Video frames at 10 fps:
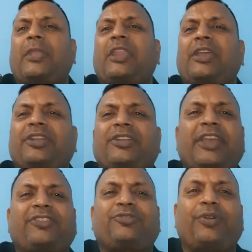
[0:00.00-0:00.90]
it
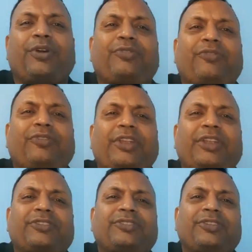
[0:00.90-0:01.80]
takes 15
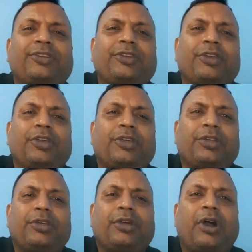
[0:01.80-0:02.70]
days
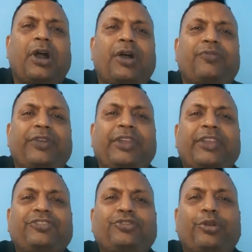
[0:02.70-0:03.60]
uh,
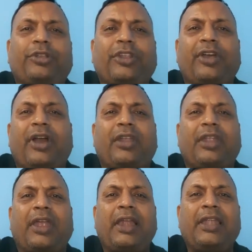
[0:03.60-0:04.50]
finished goods uh, are
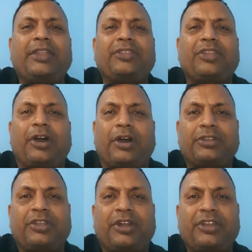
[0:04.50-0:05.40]
held in uh,
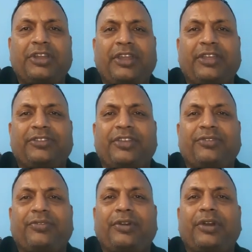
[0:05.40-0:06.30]
30 days. If
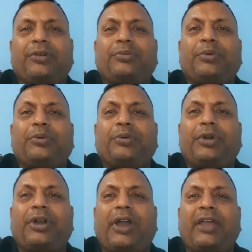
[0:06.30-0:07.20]

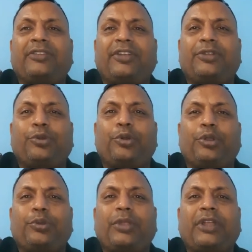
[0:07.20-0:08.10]
as I told
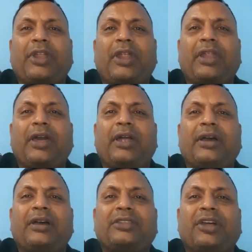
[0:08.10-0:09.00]
you that,
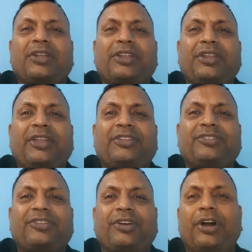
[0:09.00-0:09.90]
and 30 days
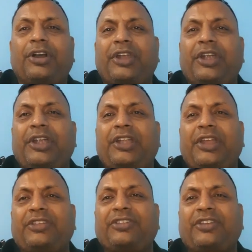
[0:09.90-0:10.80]
credit
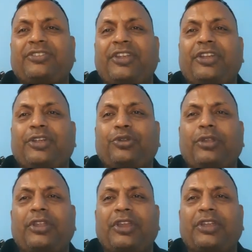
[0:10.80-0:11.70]
is extended to
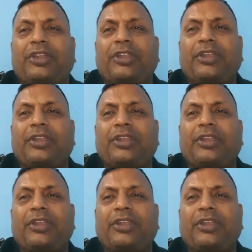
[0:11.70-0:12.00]
the debtor.